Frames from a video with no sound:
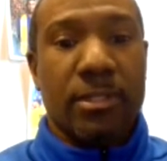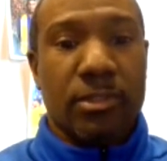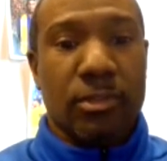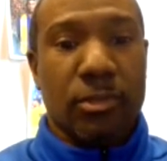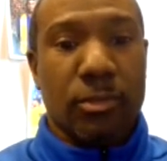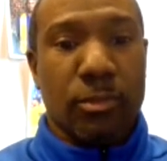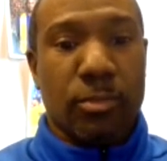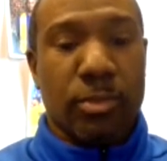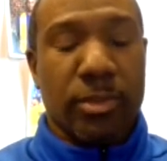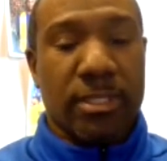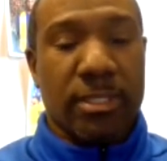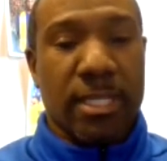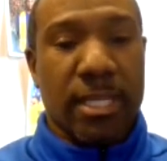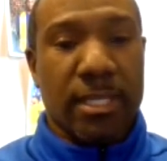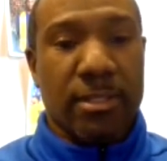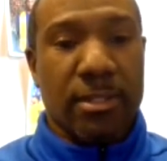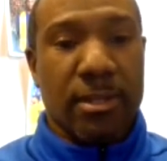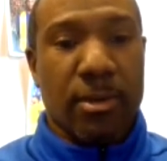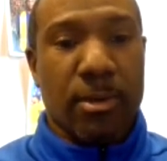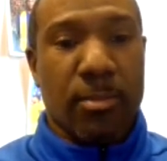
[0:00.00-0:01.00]
to
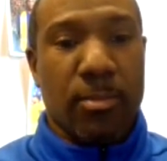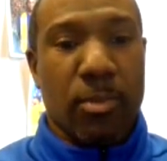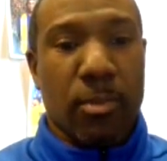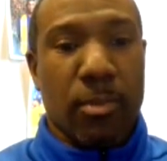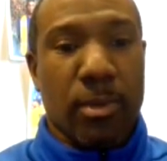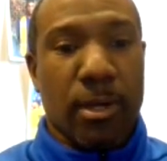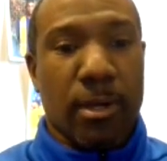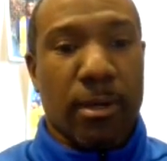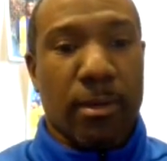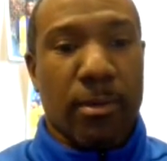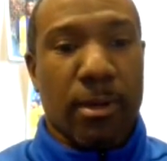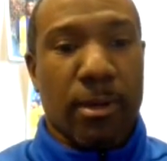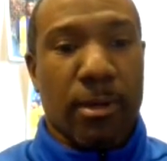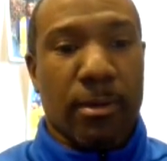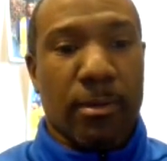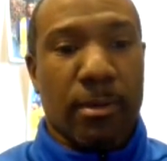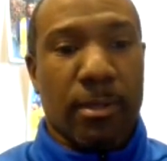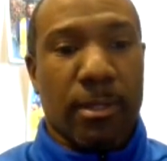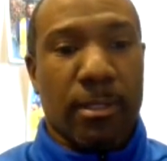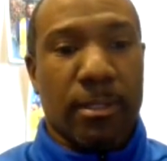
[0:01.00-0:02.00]
protect our uh,
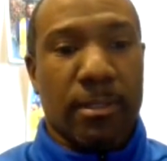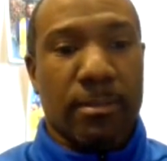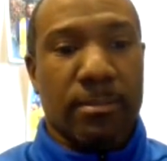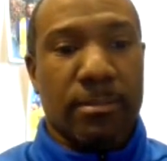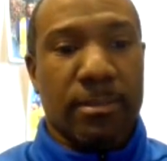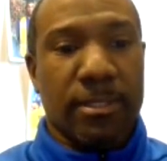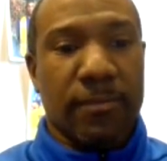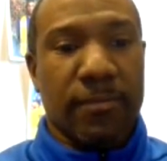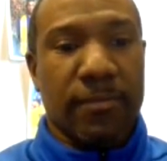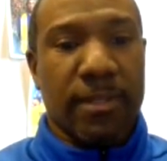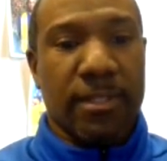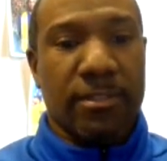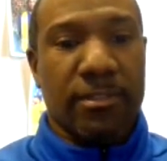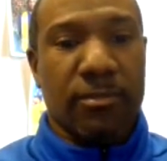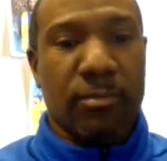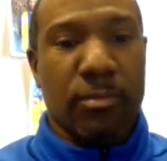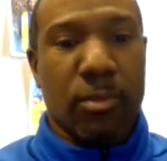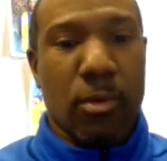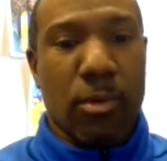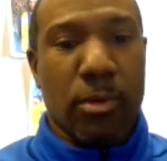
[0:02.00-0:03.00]
our uh,
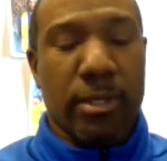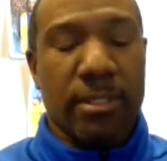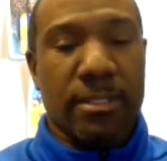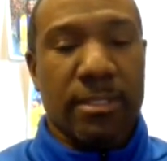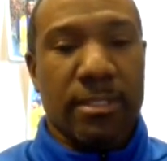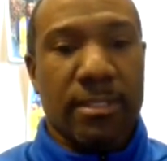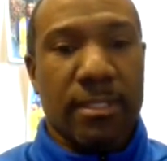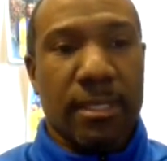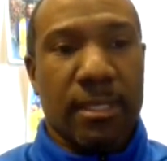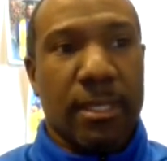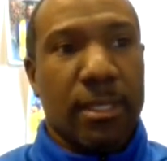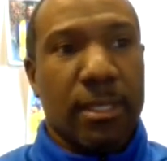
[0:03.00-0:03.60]
defensive boards.